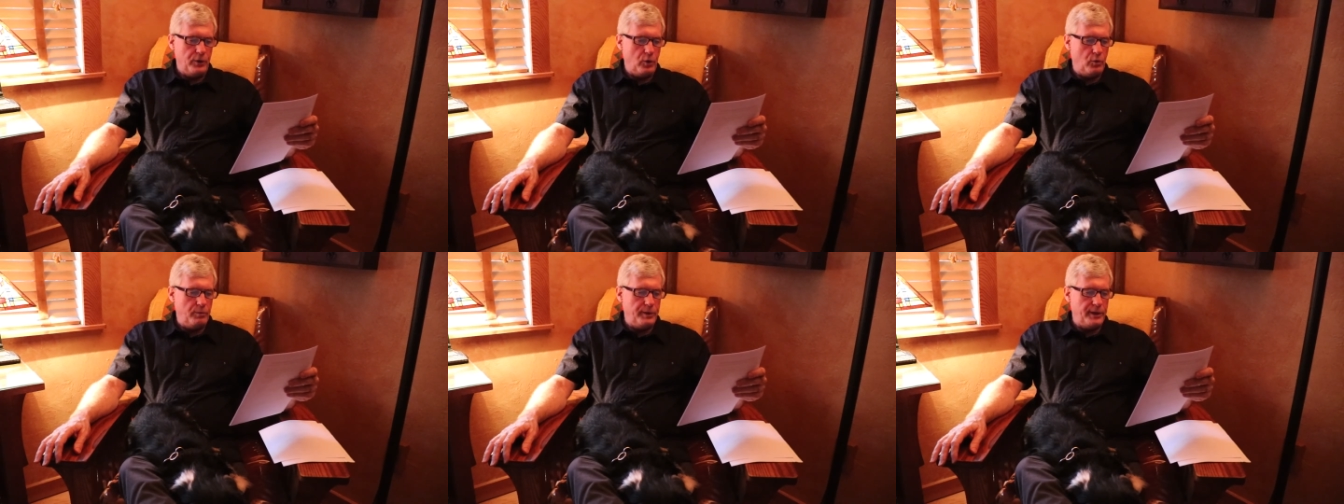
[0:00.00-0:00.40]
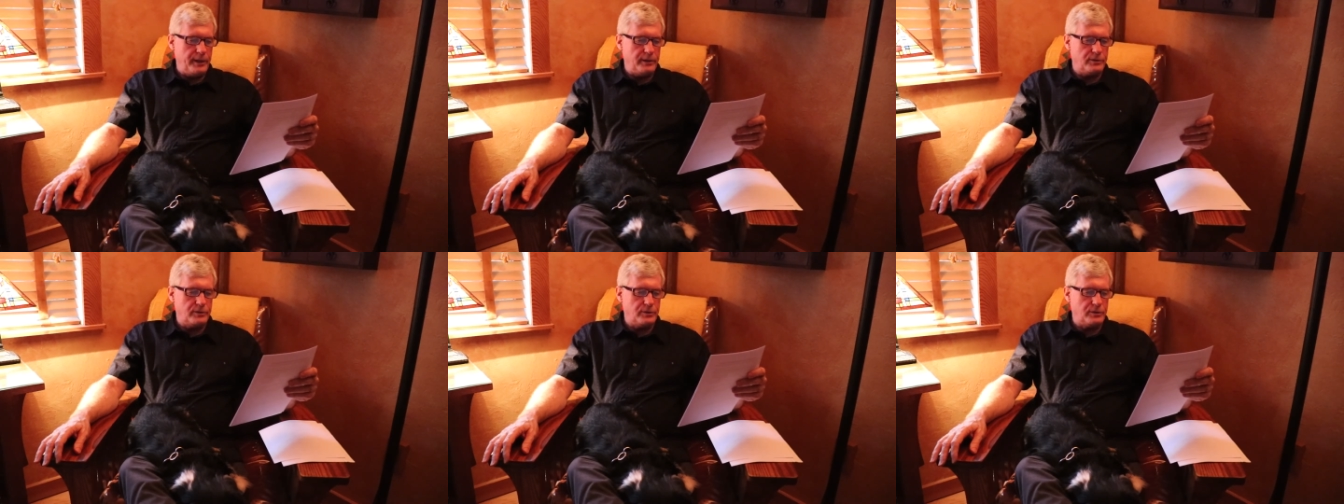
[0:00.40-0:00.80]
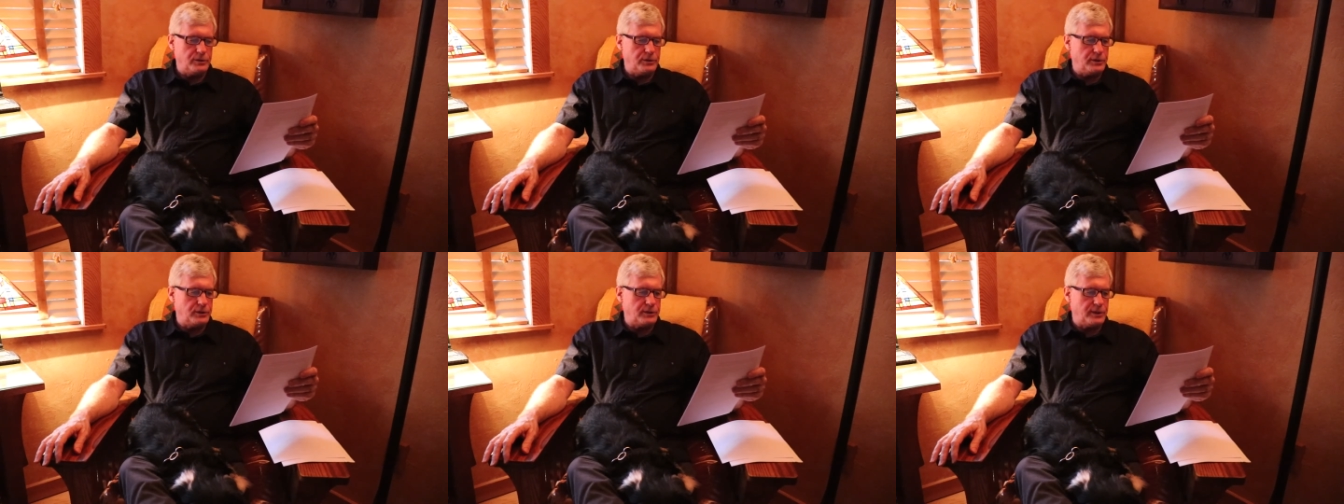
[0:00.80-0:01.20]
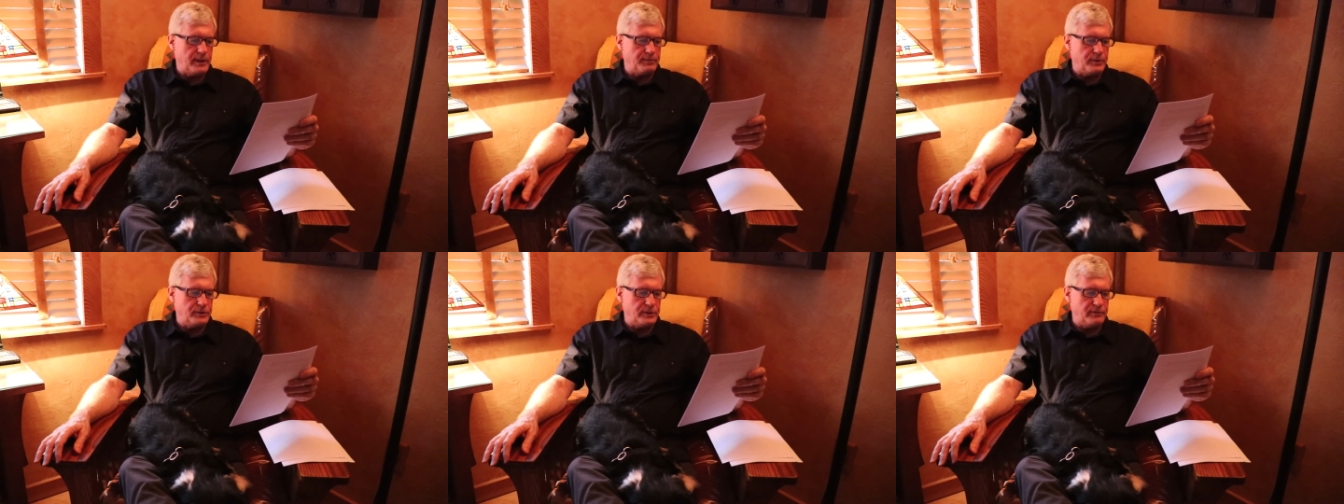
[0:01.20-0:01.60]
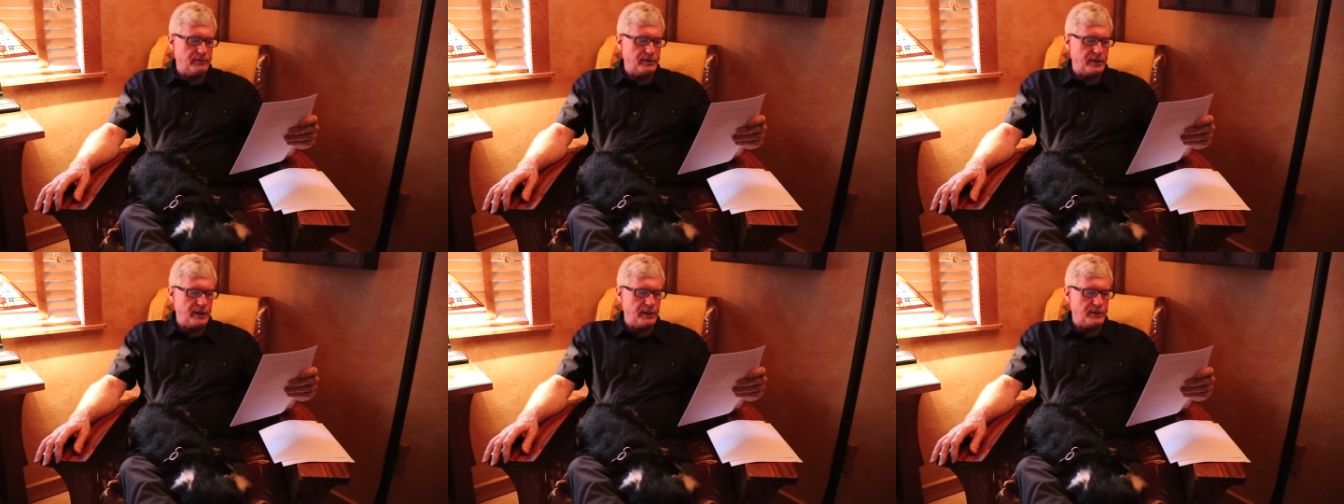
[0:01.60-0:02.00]
no means could she accept his
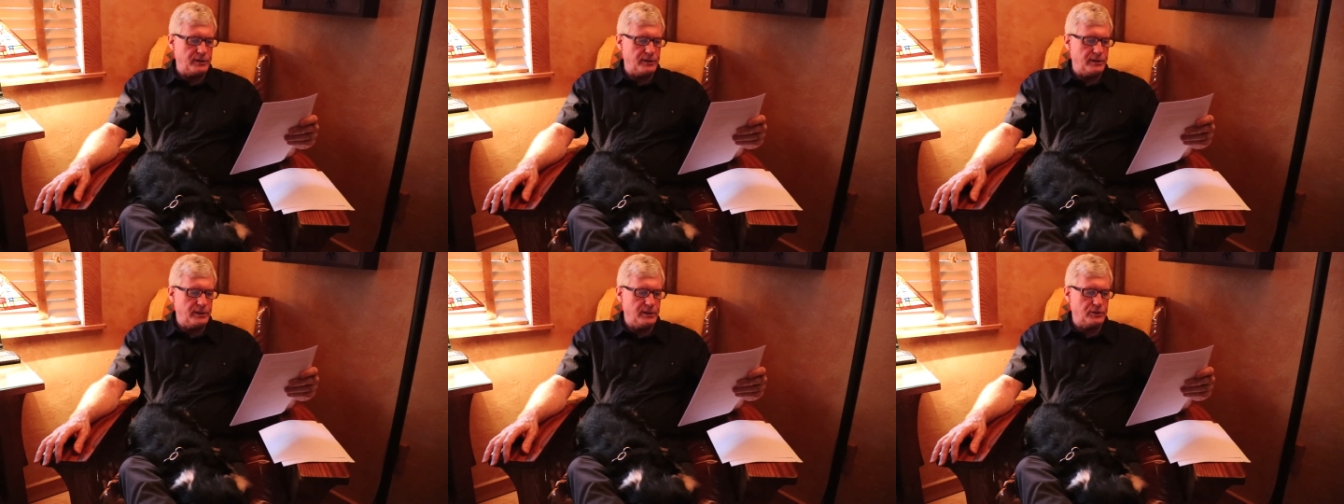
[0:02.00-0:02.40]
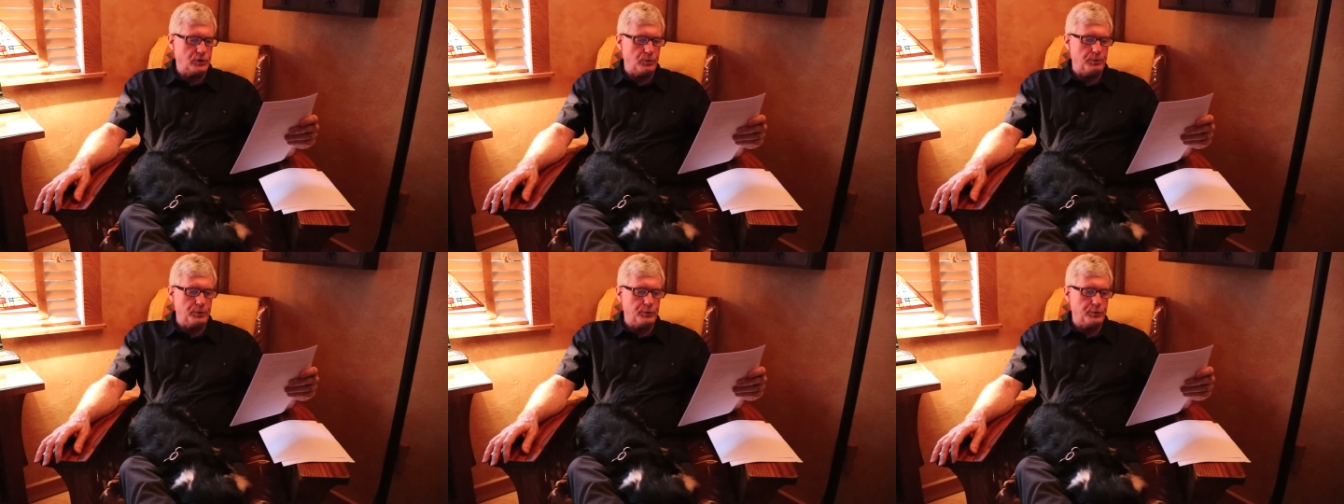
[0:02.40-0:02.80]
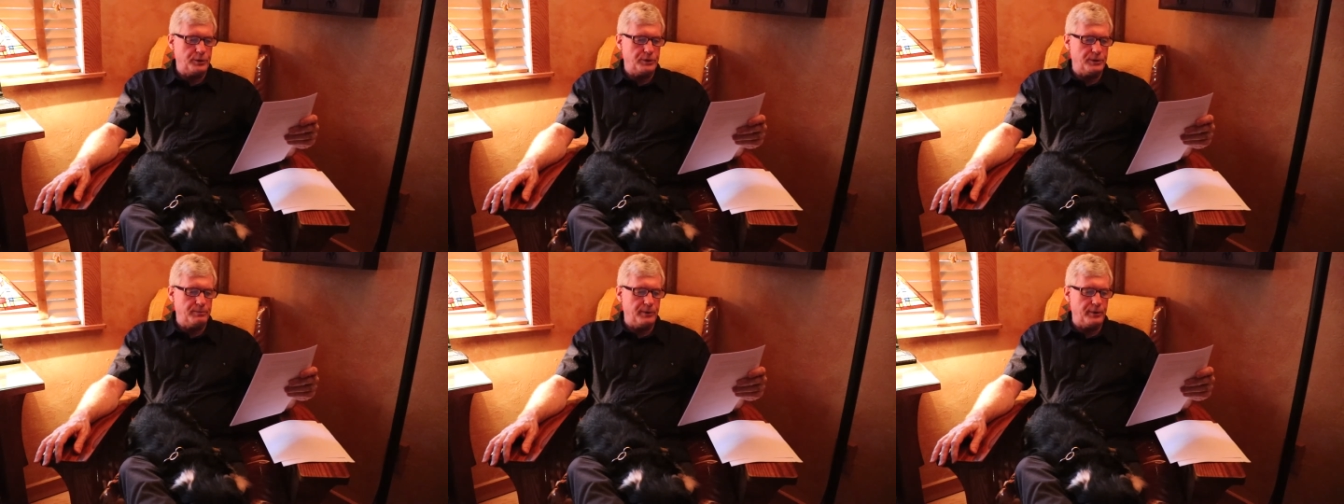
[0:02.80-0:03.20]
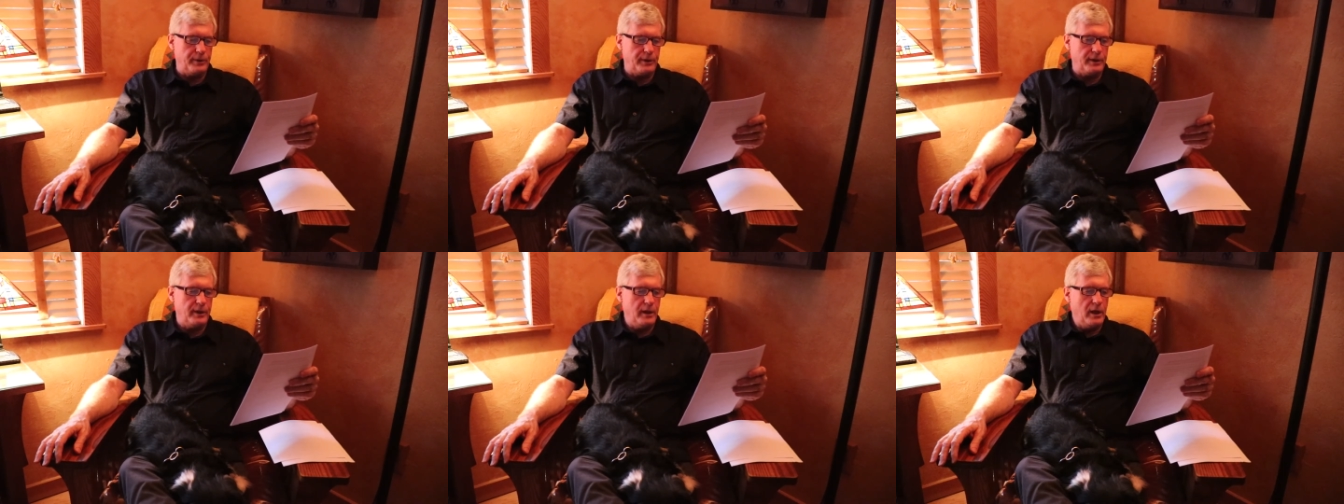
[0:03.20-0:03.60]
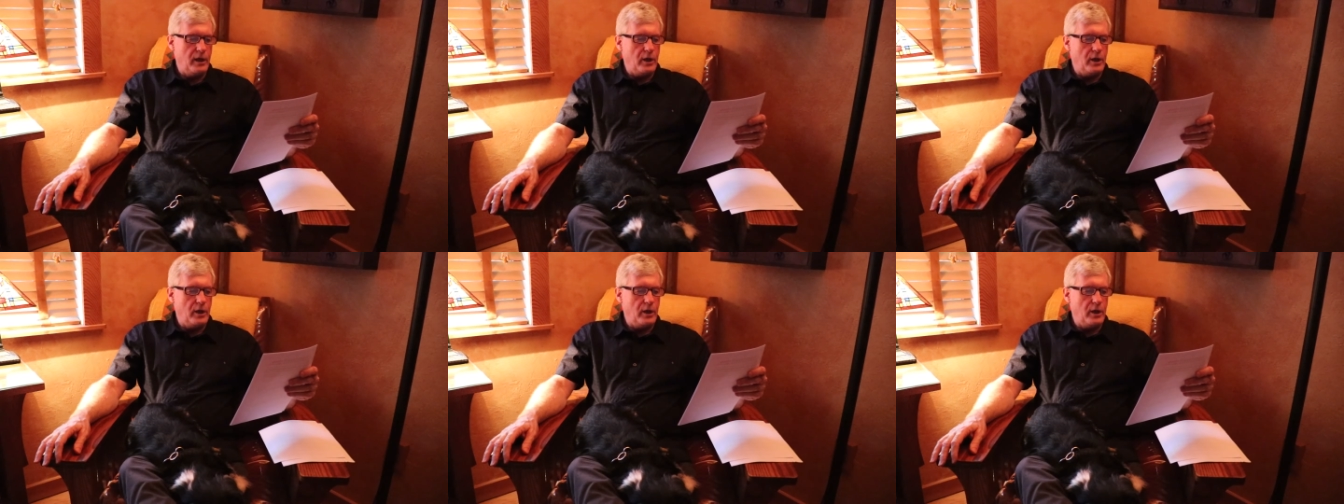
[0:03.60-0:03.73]
invitation, and so Patricia Marion